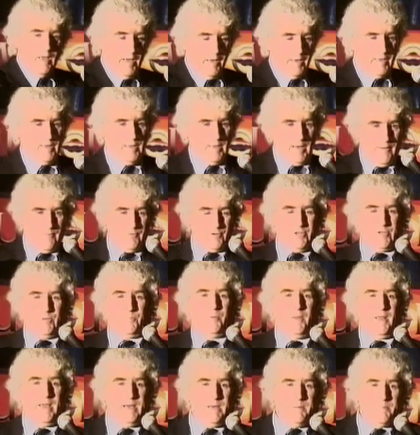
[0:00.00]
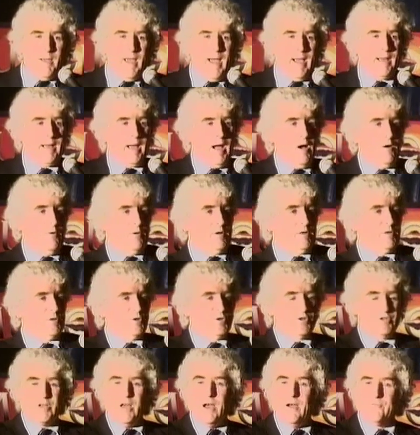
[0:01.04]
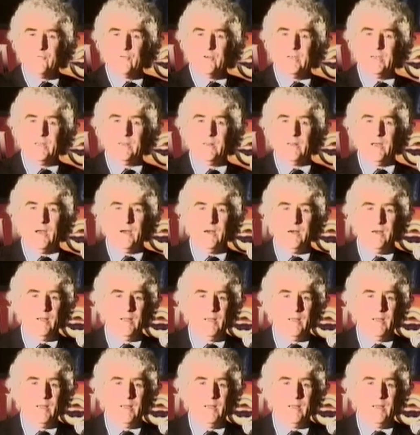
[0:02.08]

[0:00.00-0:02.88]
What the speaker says: And he levels the plane back out and is just hovering there.